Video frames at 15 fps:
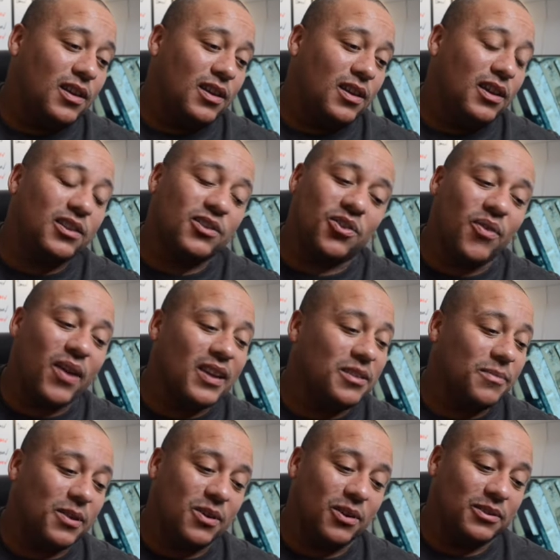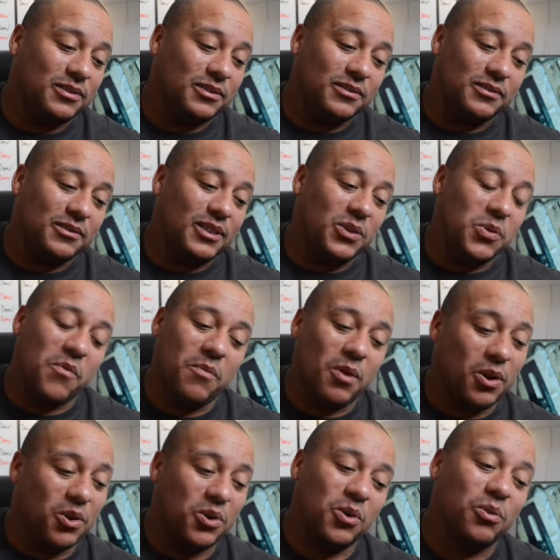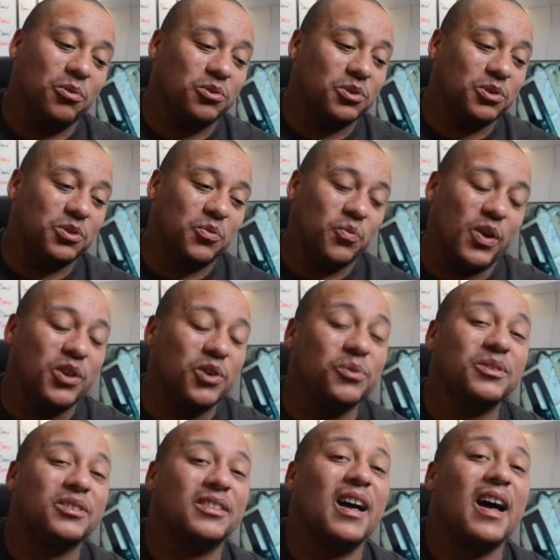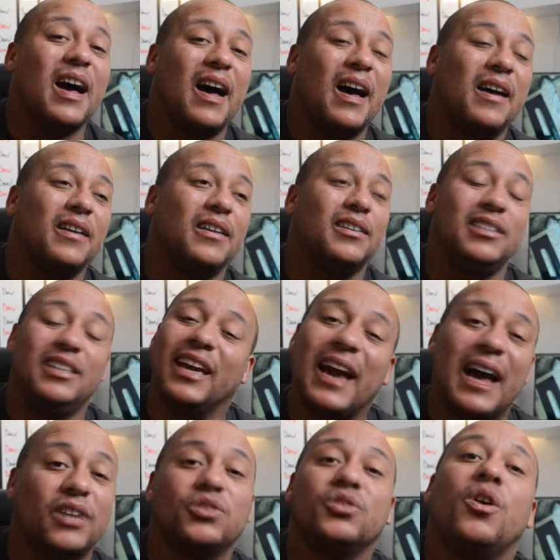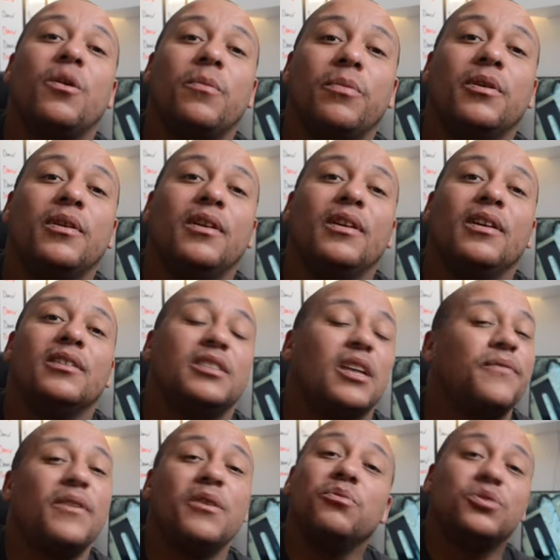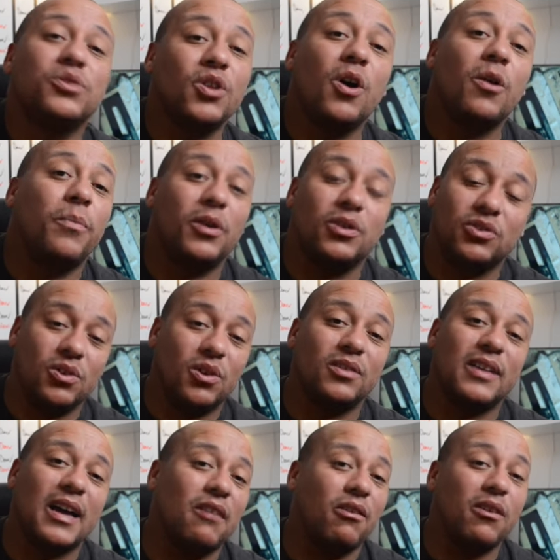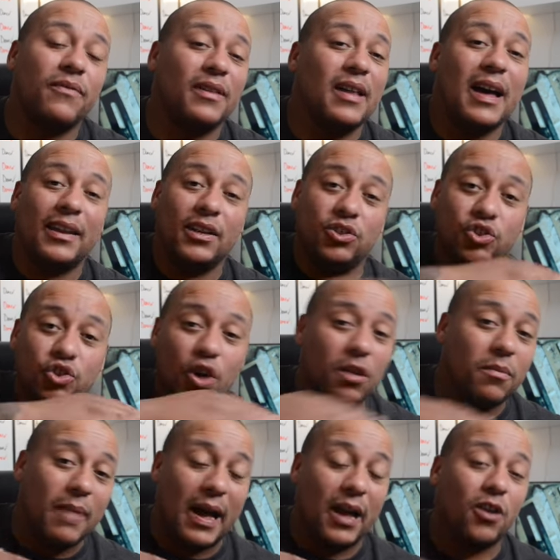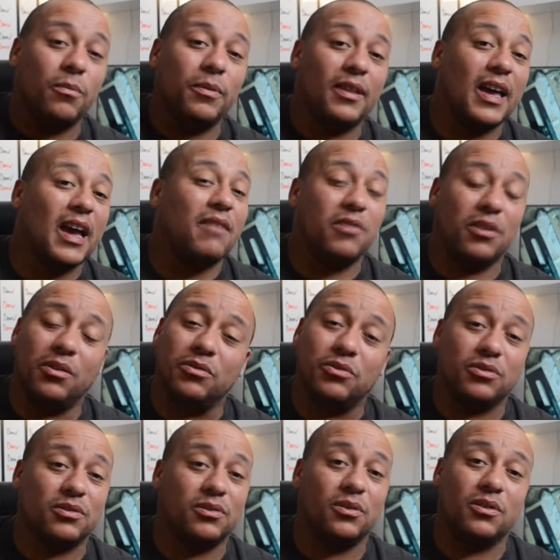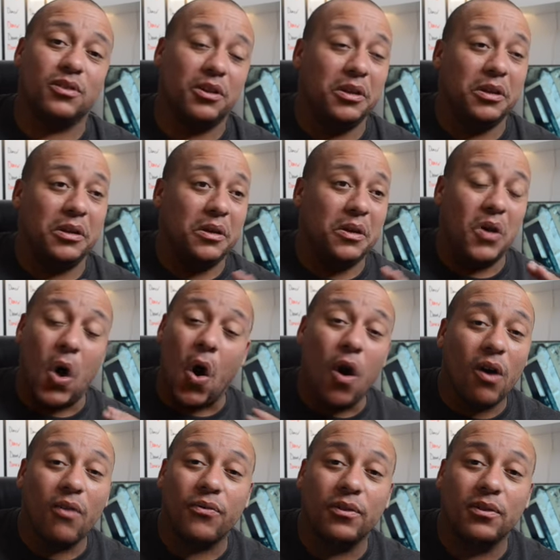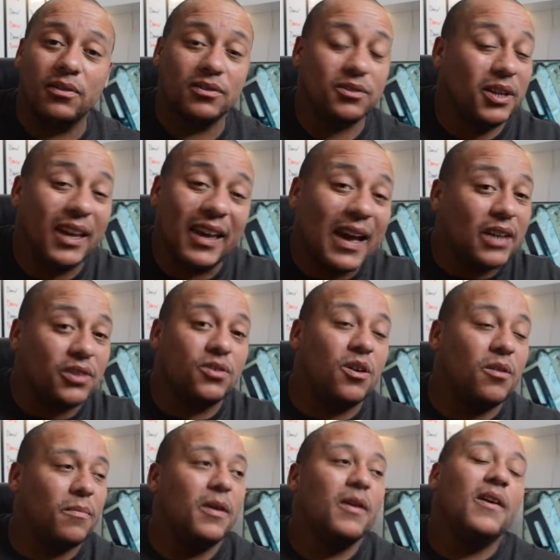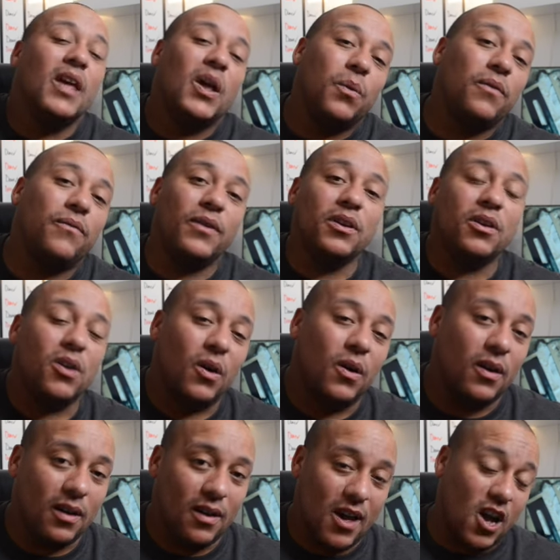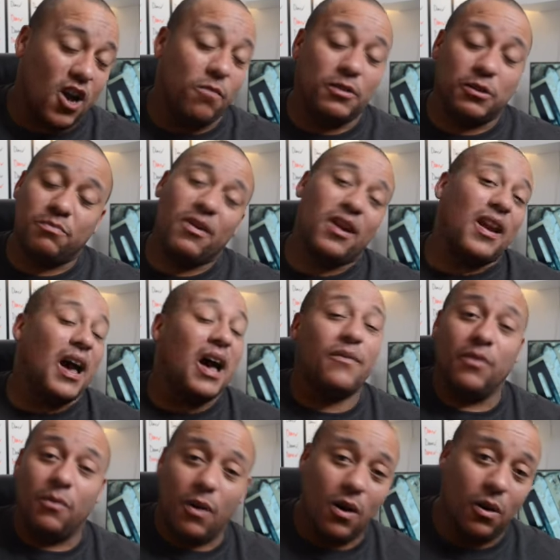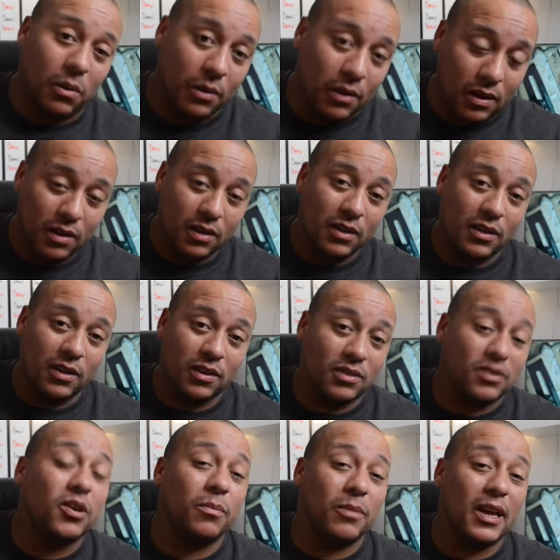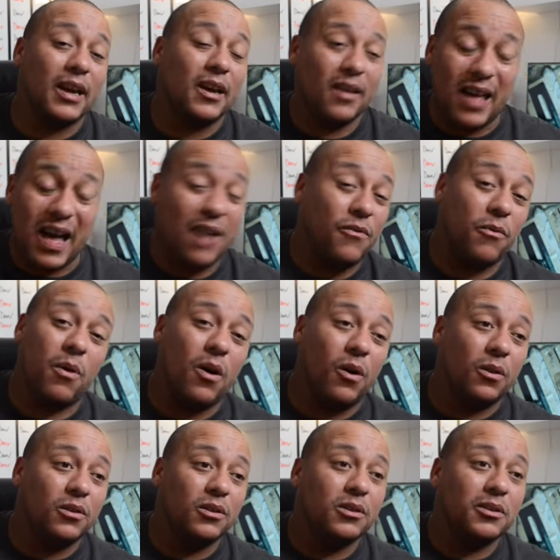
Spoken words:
it's crazy because with Monocouche, when you start, you can't stop. Because if you stop or slow down or anything like that, the joint mark will be there and it'll just look awful. So you can't stop. With Thincoat, I could be spraying half a wall, top layer, half a wall,